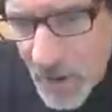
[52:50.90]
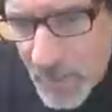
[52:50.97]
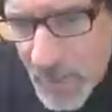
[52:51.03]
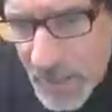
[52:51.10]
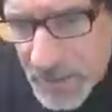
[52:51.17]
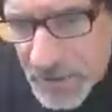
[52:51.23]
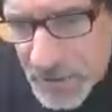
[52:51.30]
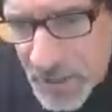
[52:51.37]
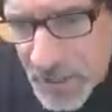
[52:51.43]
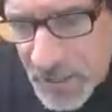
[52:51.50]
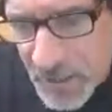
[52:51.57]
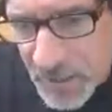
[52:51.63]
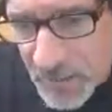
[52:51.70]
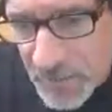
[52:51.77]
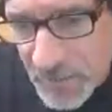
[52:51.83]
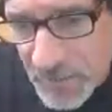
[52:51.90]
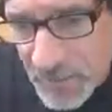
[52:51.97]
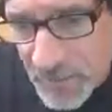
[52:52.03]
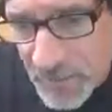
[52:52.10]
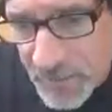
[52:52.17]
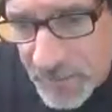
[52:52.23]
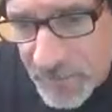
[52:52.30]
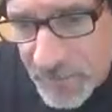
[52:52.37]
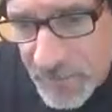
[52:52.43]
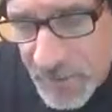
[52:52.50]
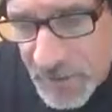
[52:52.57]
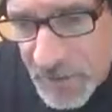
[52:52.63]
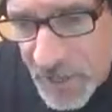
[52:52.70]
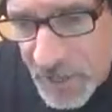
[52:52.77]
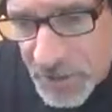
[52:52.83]
I'm not seeing it.
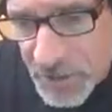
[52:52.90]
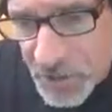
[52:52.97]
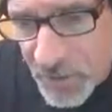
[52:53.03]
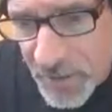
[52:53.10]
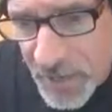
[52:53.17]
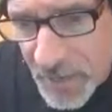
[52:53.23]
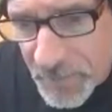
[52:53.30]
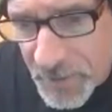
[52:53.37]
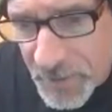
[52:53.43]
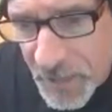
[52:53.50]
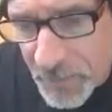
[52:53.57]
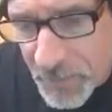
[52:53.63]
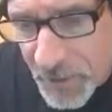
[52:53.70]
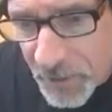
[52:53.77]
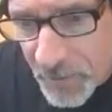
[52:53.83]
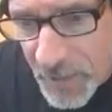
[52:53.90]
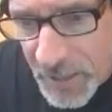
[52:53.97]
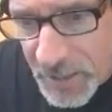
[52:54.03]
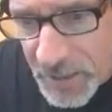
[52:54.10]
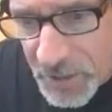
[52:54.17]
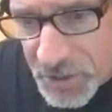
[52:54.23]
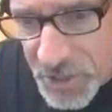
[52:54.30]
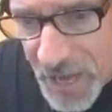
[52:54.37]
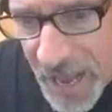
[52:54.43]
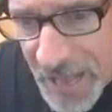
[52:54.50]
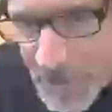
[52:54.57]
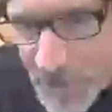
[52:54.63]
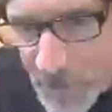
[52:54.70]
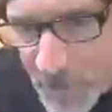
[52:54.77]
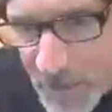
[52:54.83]
It's not showing up. You got to put it right in the
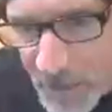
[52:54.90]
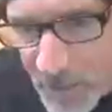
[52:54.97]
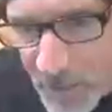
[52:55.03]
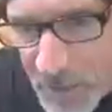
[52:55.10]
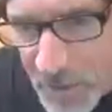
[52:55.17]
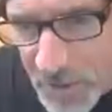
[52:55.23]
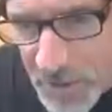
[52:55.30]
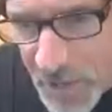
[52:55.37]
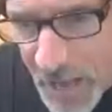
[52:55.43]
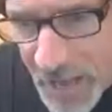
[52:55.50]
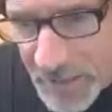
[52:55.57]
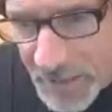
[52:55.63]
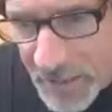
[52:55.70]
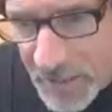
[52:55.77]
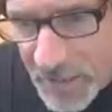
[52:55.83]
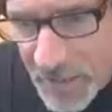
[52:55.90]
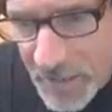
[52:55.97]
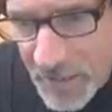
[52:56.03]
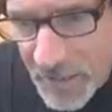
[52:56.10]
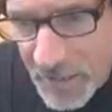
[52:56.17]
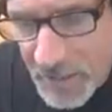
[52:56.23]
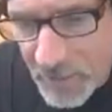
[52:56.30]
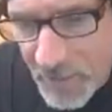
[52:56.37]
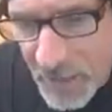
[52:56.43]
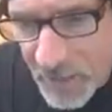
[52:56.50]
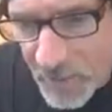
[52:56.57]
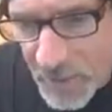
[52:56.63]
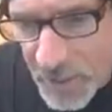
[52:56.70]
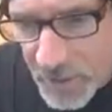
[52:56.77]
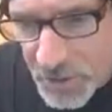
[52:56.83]
chat. So right where you're talking, right
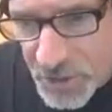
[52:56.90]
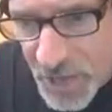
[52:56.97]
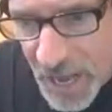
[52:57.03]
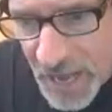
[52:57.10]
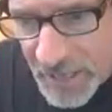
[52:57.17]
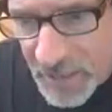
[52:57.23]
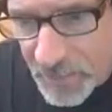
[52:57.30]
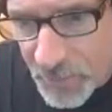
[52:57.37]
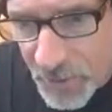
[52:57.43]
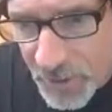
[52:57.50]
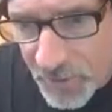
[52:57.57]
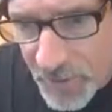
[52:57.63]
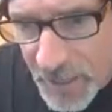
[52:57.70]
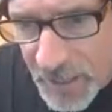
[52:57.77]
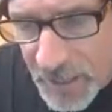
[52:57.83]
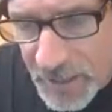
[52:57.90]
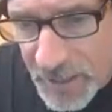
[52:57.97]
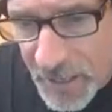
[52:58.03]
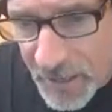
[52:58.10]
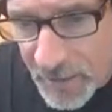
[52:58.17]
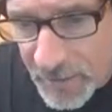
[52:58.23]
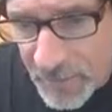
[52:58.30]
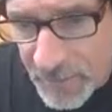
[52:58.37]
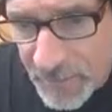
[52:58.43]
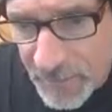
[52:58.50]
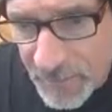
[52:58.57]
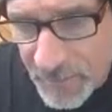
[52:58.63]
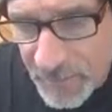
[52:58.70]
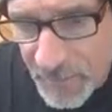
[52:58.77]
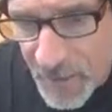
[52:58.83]
where you're chatting, put it right in there,
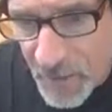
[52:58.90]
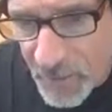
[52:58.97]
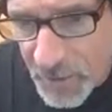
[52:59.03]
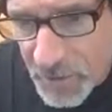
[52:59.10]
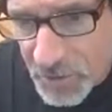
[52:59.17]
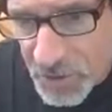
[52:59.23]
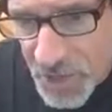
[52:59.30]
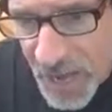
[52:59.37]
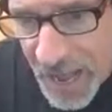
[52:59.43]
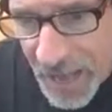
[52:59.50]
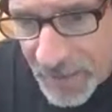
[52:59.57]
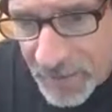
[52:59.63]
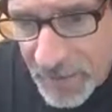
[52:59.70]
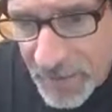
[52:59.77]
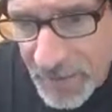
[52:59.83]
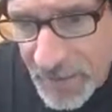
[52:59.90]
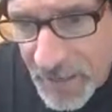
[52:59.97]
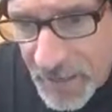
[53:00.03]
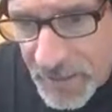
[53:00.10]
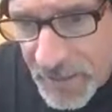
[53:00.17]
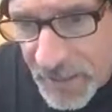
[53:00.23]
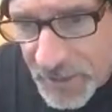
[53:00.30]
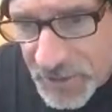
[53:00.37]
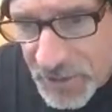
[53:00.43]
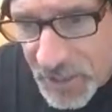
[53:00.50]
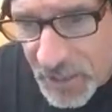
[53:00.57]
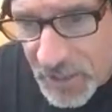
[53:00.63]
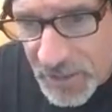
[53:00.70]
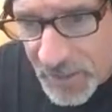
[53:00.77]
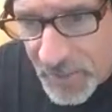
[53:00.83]
right where you chat, and then I'll see it
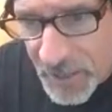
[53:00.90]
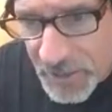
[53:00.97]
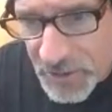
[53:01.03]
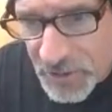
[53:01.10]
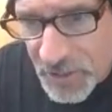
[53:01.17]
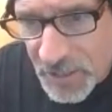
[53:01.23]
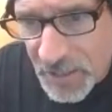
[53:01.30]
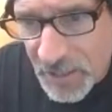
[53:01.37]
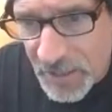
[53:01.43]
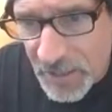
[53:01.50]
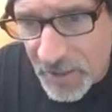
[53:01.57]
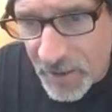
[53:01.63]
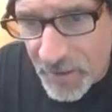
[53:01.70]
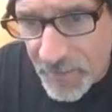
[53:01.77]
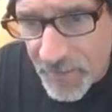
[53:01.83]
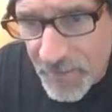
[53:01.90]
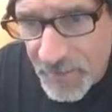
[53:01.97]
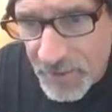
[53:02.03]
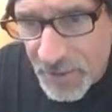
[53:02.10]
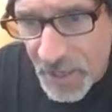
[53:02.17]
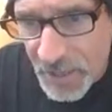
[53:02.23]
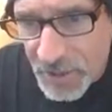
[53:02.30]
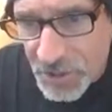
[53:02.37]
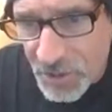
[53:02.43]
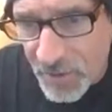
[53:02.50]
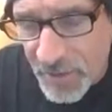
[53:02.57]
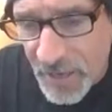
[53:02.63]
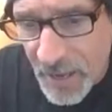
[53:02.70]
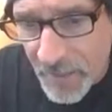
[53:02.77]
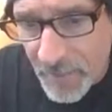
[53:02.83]
because I'm not seeing it here. It's not
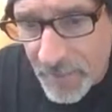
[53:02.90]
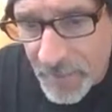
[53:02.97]
showing up.